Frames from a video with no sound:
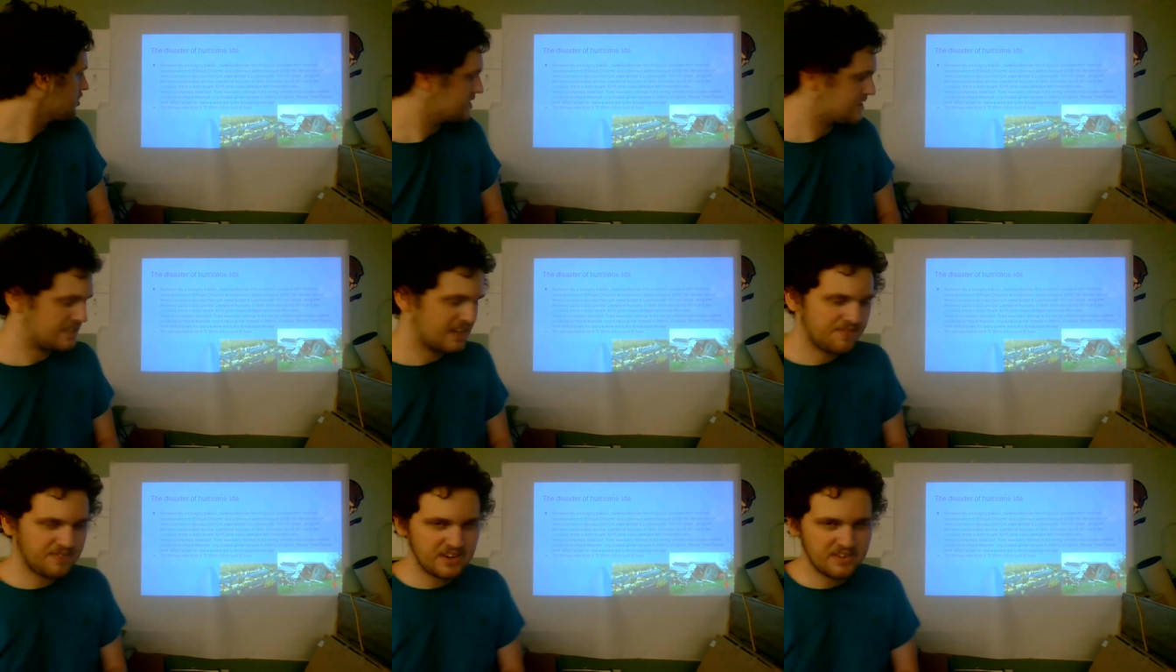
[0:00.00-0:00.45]

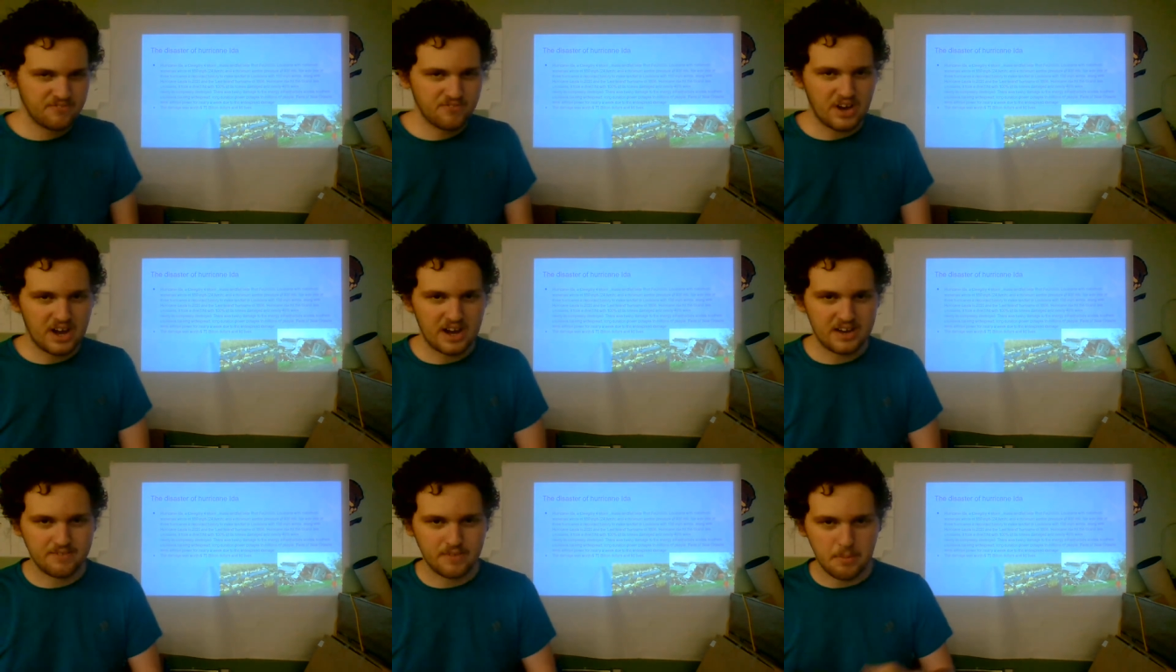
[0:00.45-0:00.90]

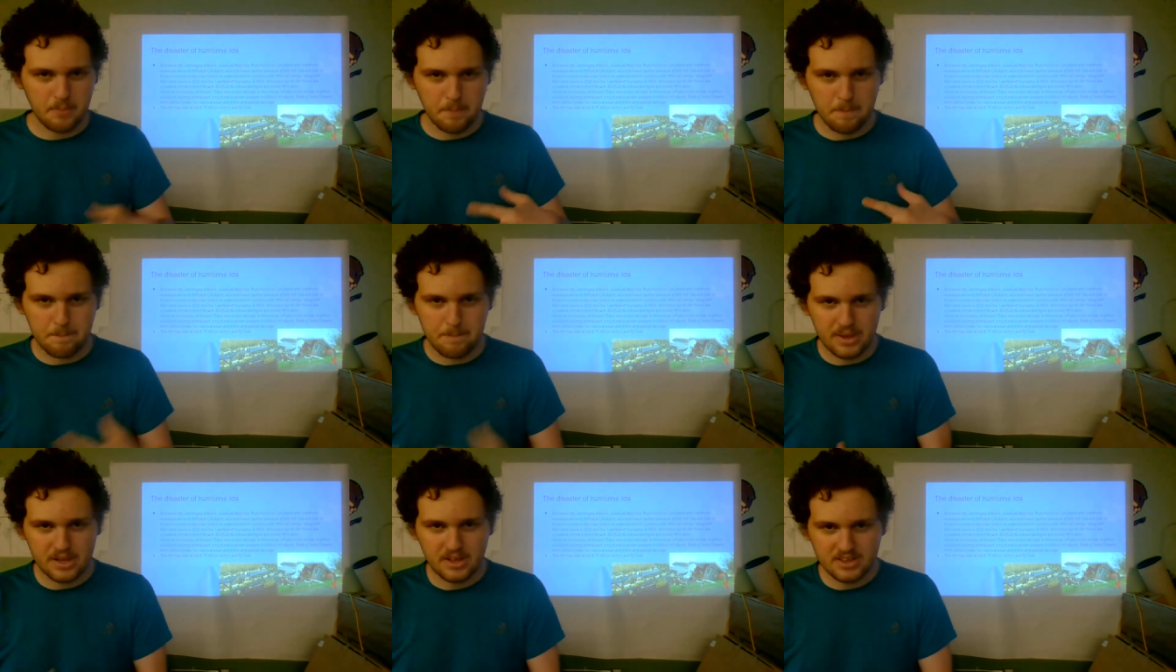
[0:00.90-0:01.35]
$75
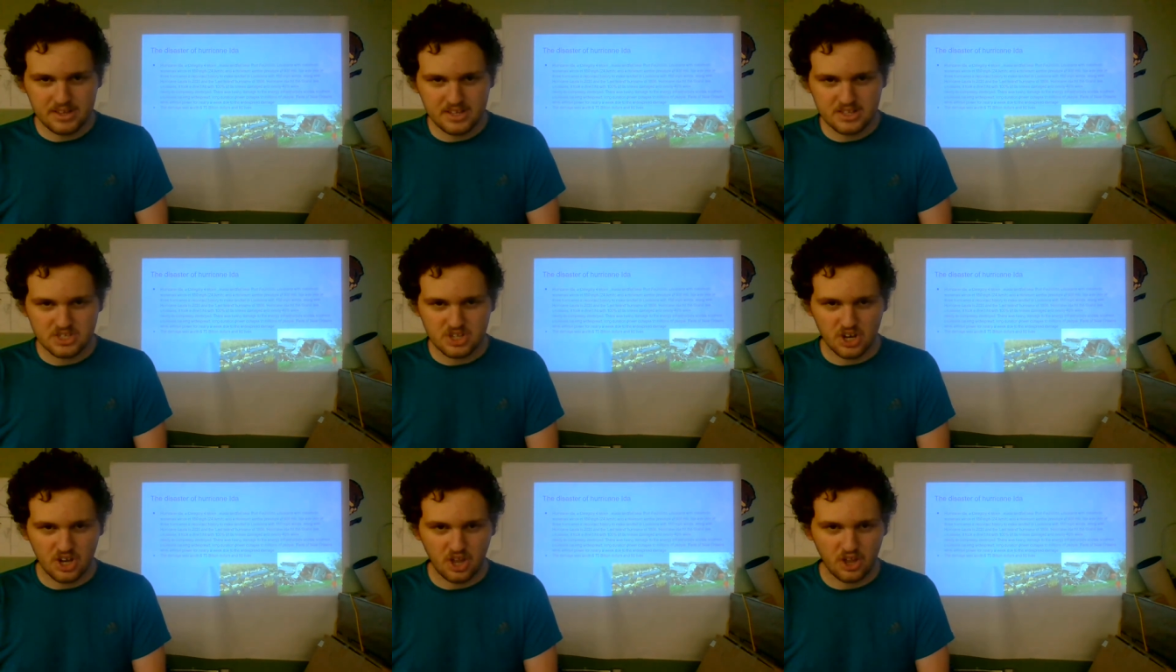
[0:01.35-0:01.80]

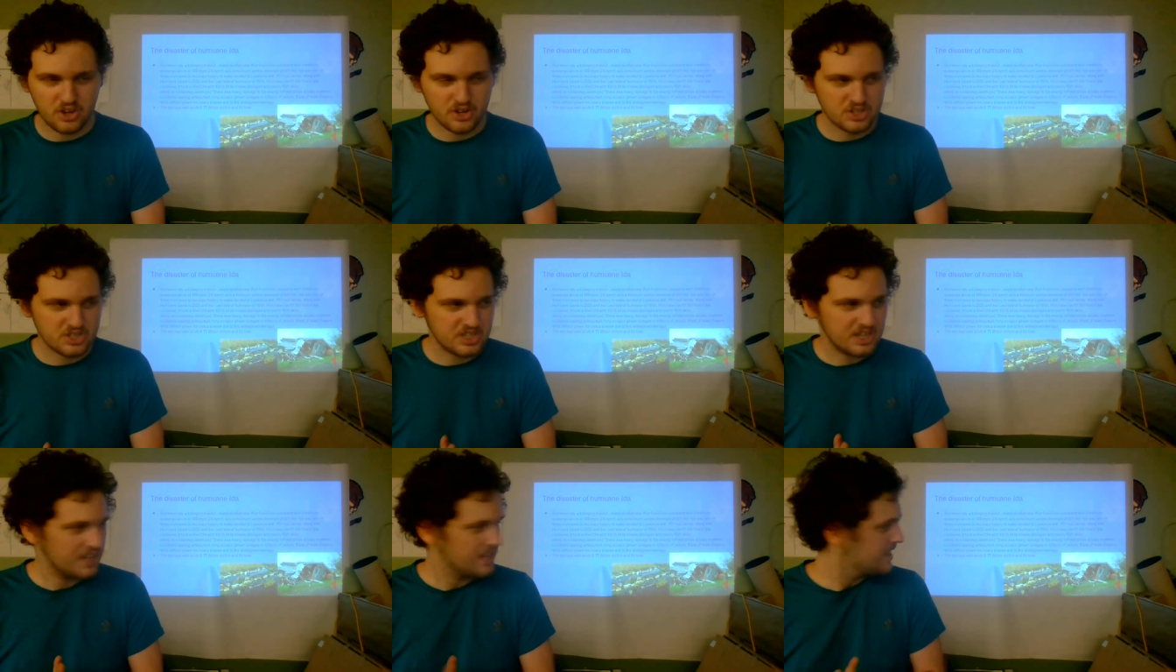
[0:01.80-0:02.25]
billion,
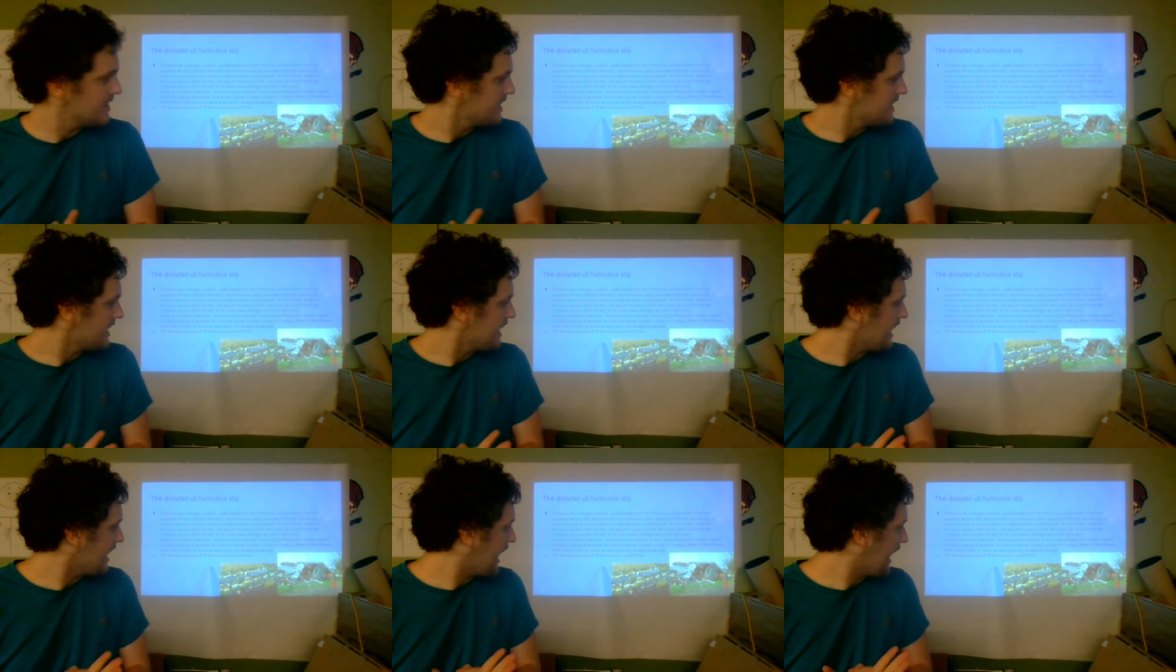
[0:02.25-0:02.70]

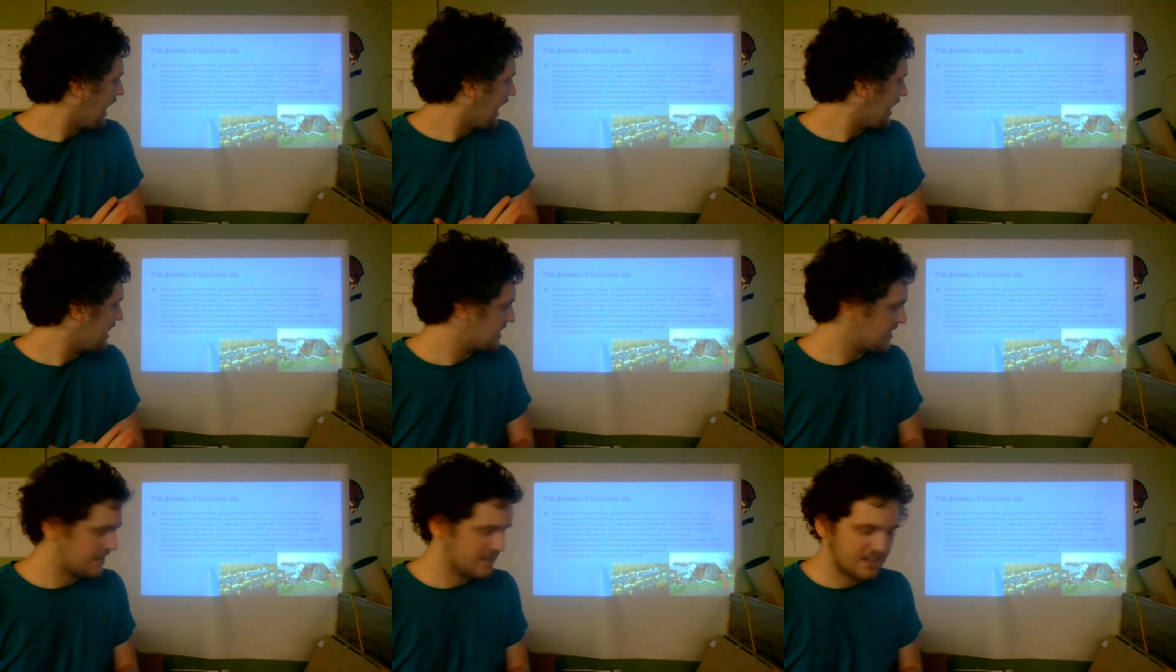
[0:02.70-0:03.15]

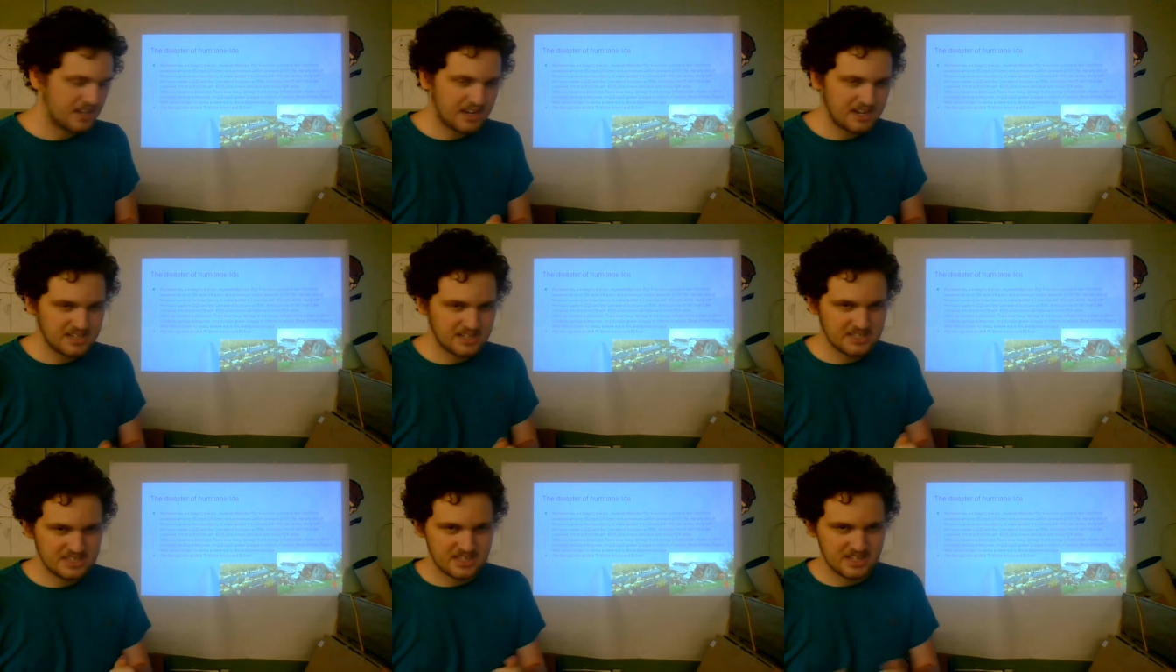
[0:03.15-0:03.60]
and
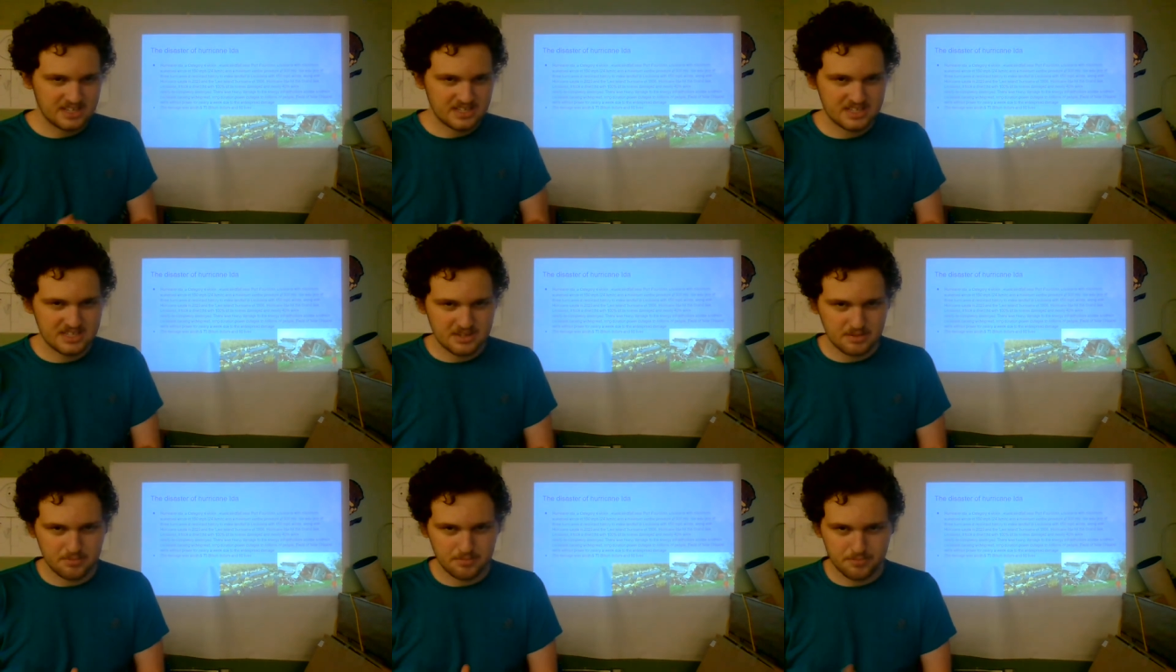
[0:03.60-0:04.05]

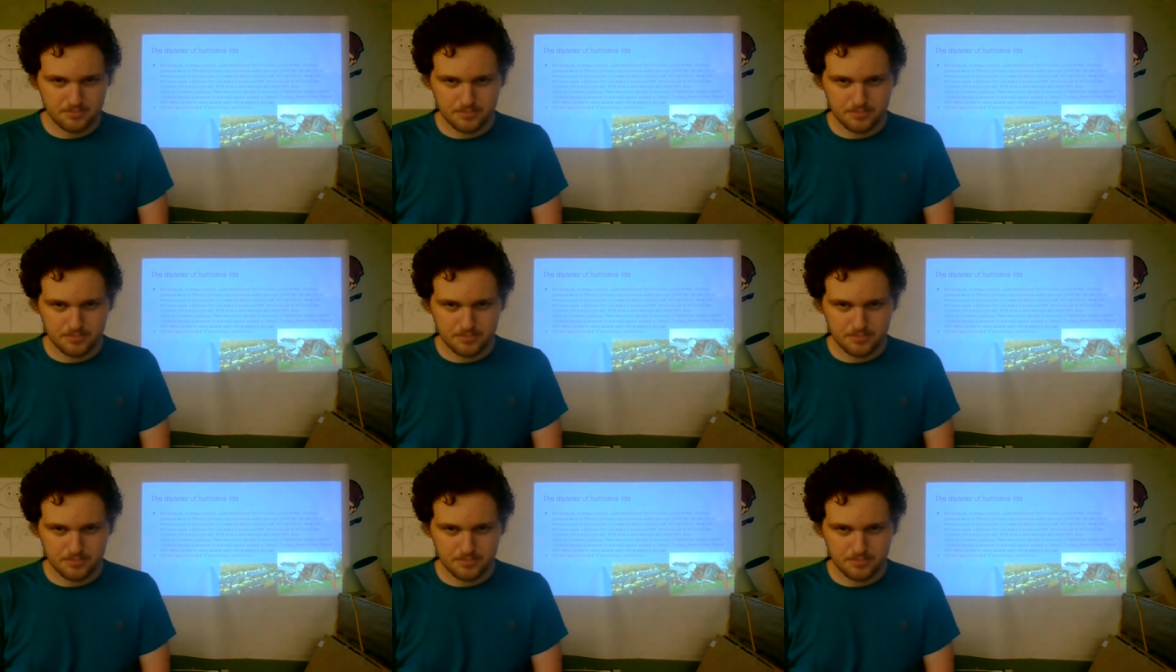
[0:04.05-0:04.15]
96